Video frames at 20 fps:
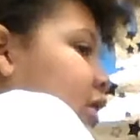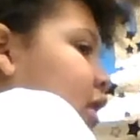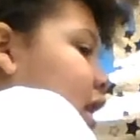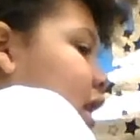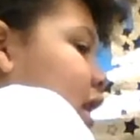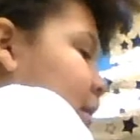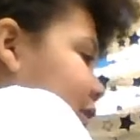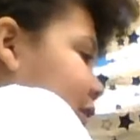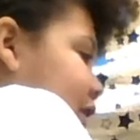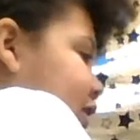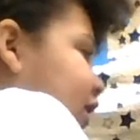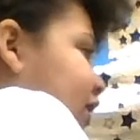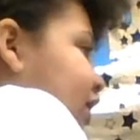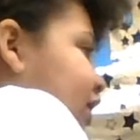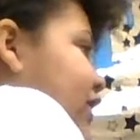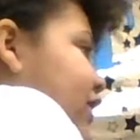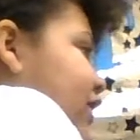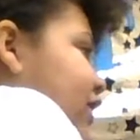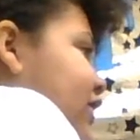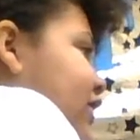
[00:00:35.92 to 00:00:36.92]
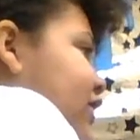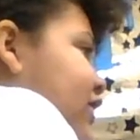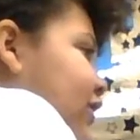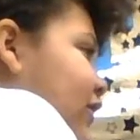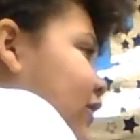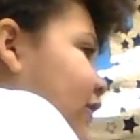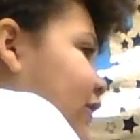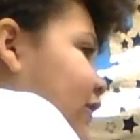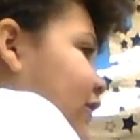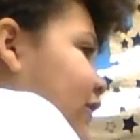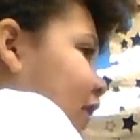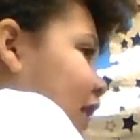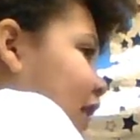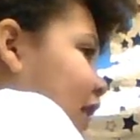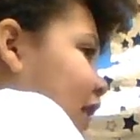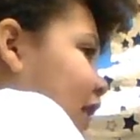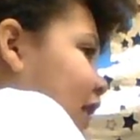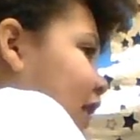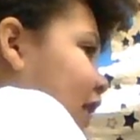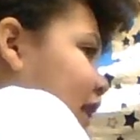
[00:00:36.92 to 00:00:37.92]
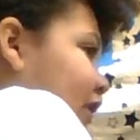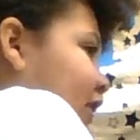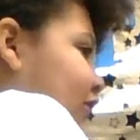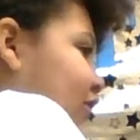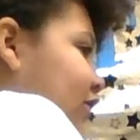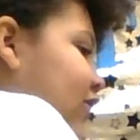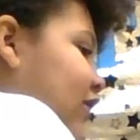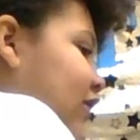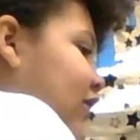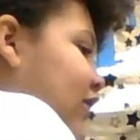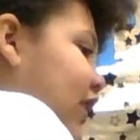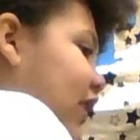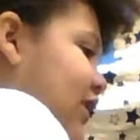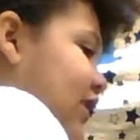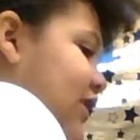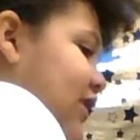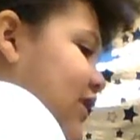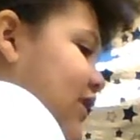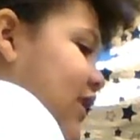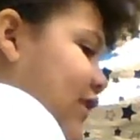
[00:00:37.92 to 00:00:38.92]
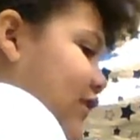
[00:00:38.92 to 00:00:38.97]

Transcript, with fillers: I pledge allegiance to the flag of the United States.